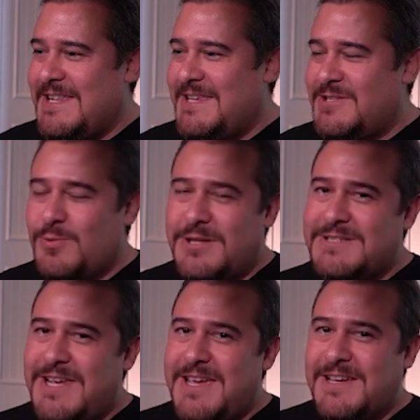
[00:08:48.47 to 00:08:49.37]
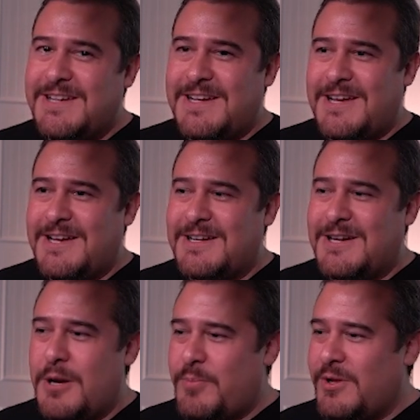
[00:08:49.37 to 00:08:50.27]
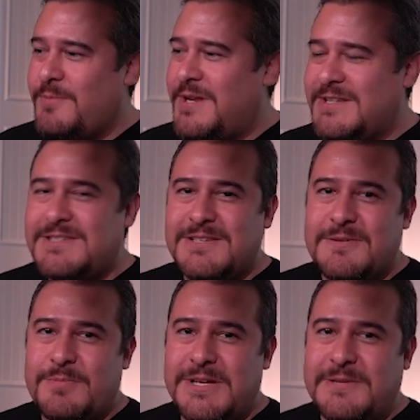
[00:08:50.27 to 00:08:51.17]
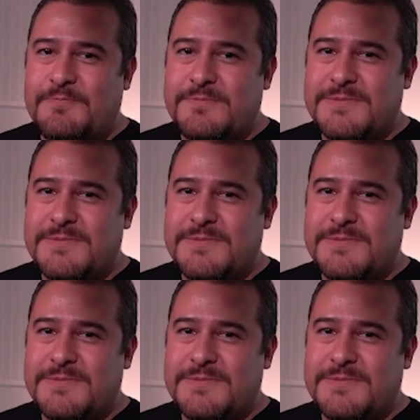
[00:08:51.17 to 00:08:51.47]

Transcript: this will take a couple of minutes to complete.